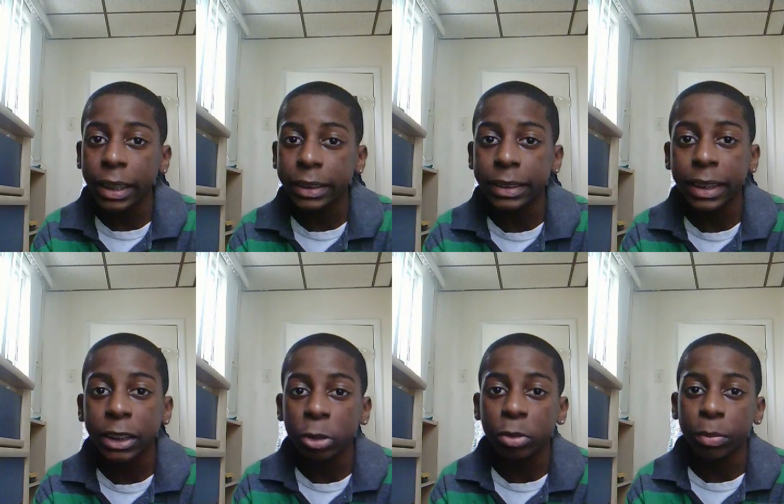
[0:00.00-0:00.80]
guys stay
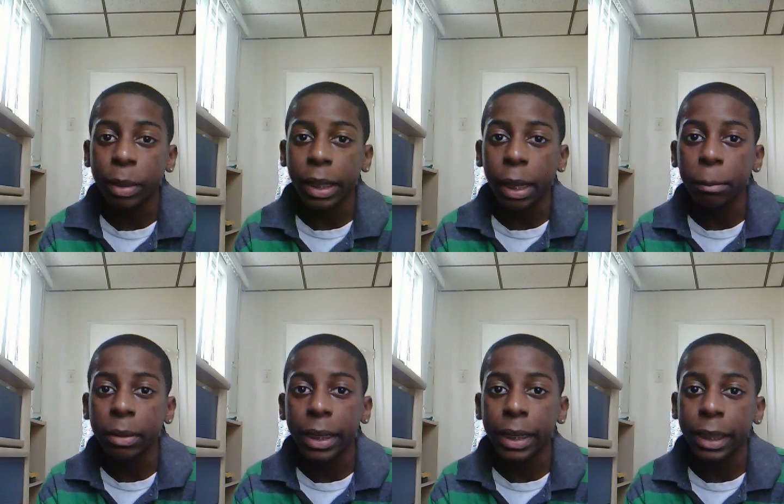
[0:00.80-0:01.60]
tuned for my
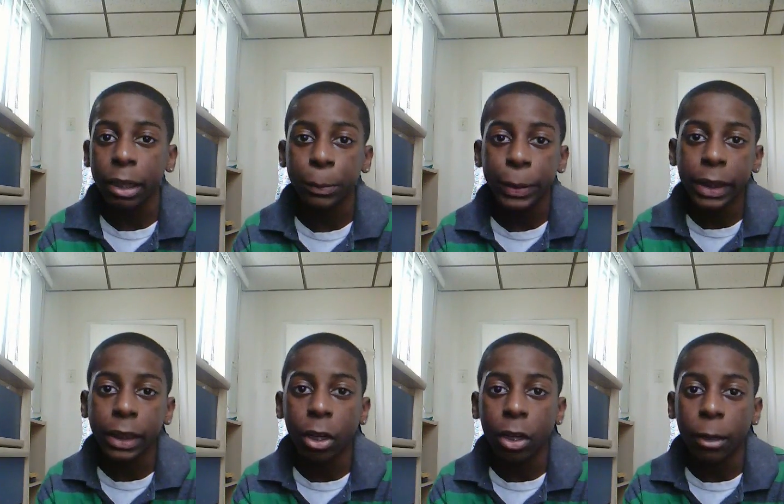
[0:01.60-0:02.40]
gameplay that'll
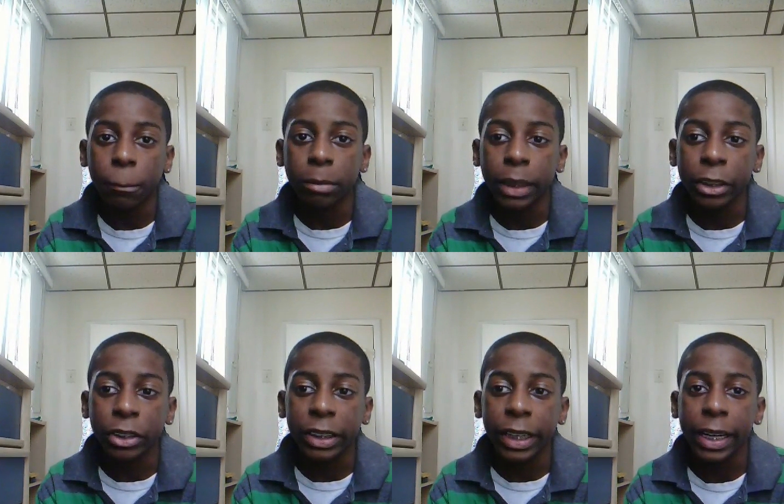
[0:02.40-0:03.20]
be um later
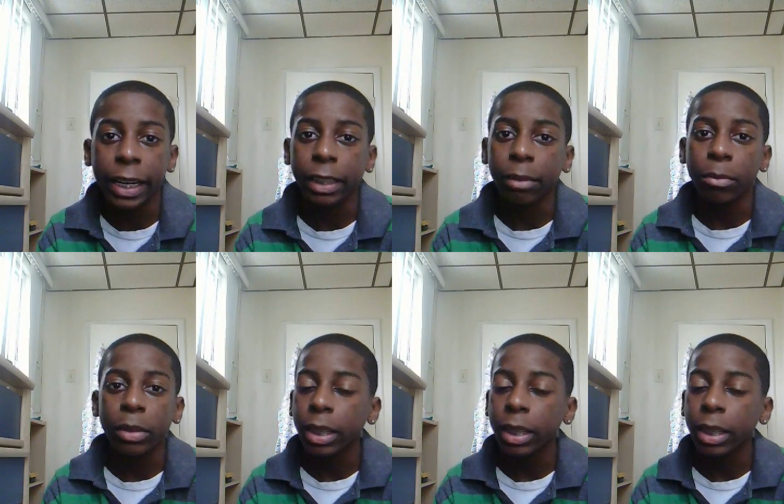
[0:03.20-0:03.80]
today and